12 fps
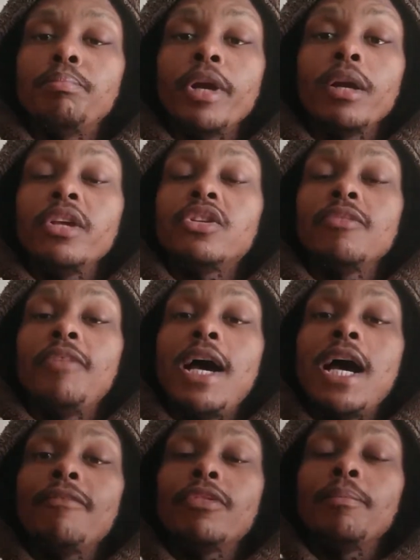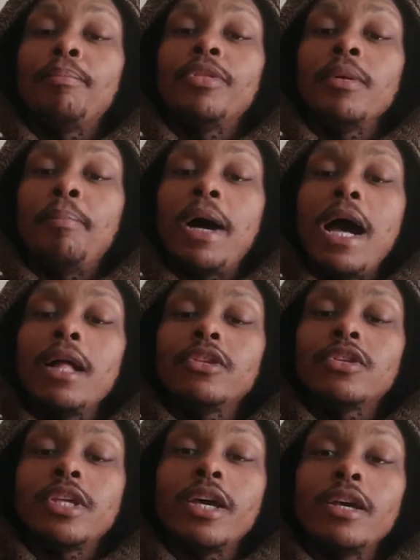barely survived the, the
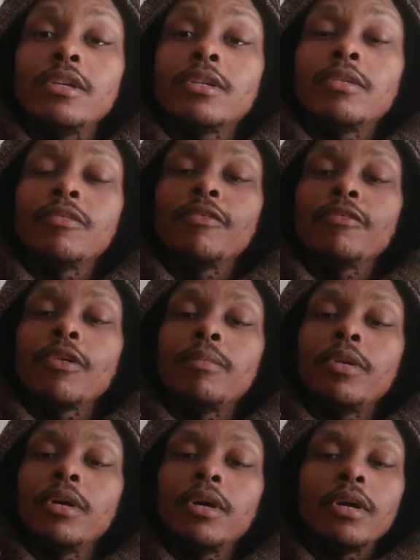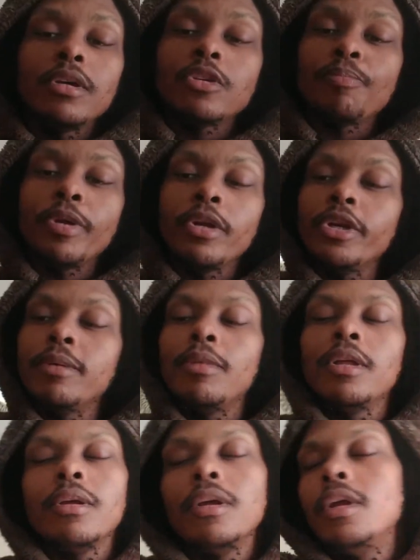bodge test from the uh, superior
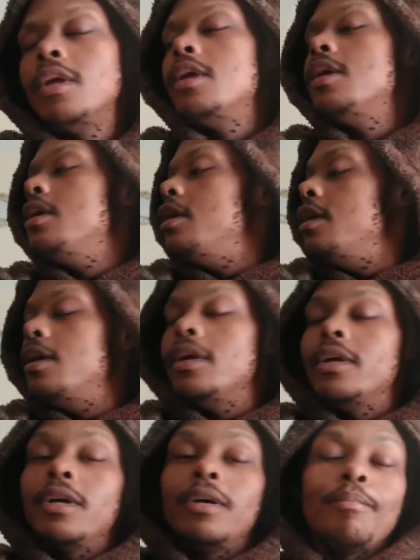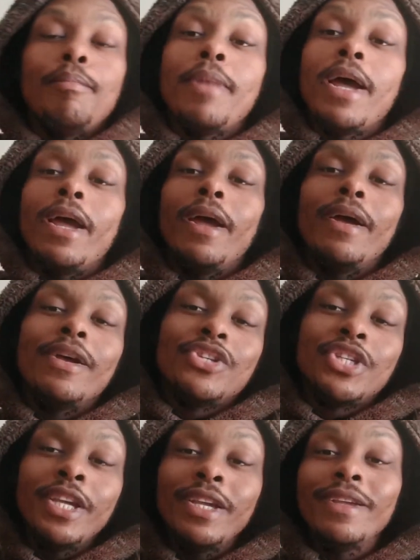mother. Man,
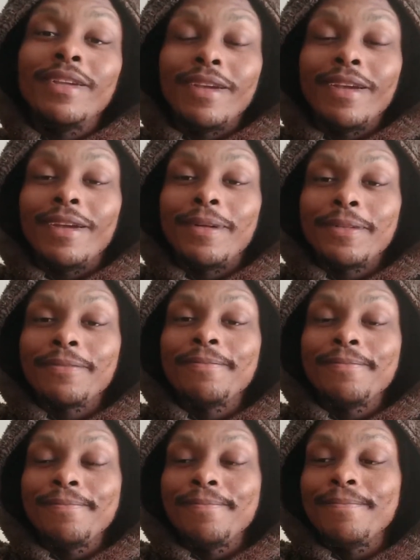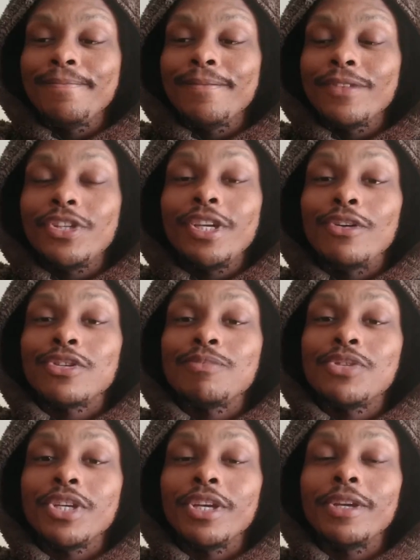she yeah. She on
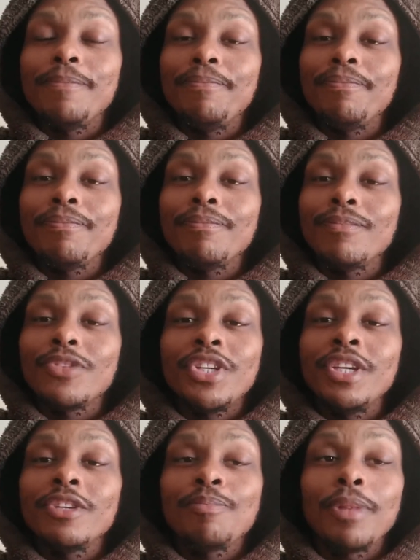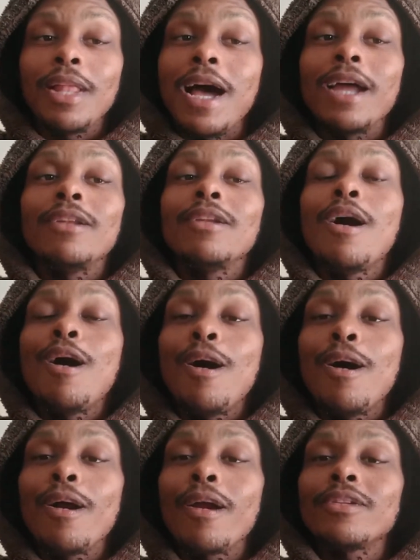some shit. She is plotting
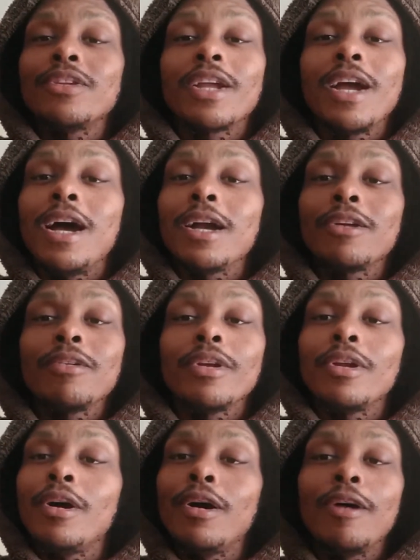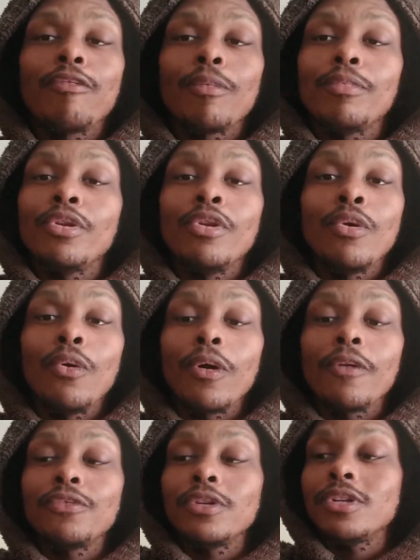hard to conquer it all from the
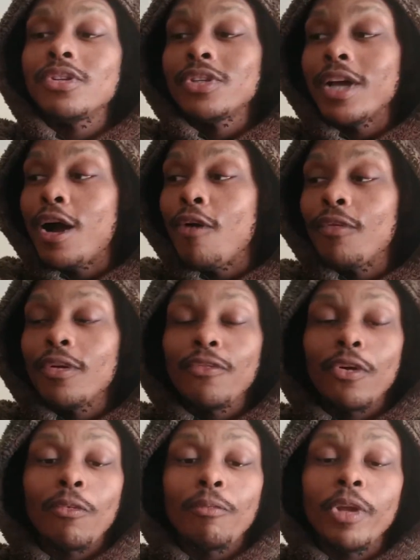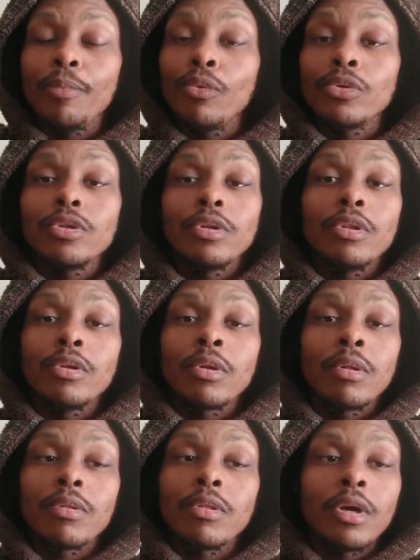north to the south, the Fremen people to the,
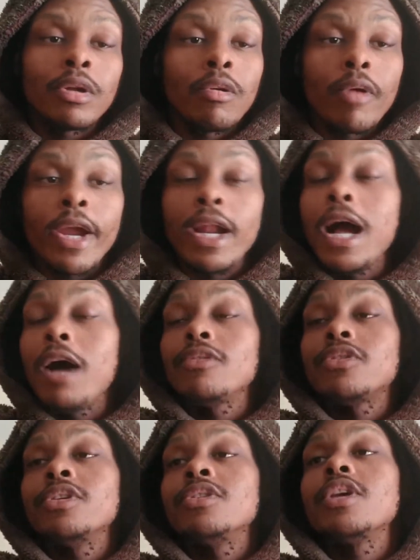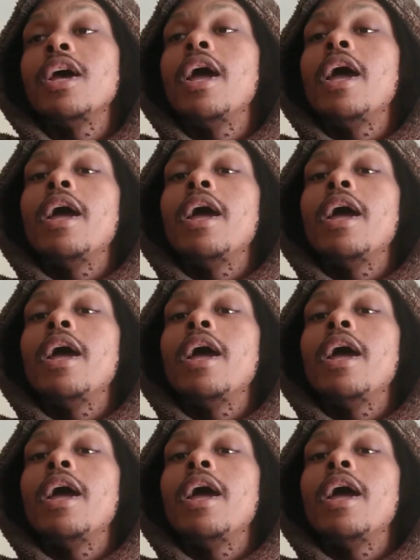the great houses,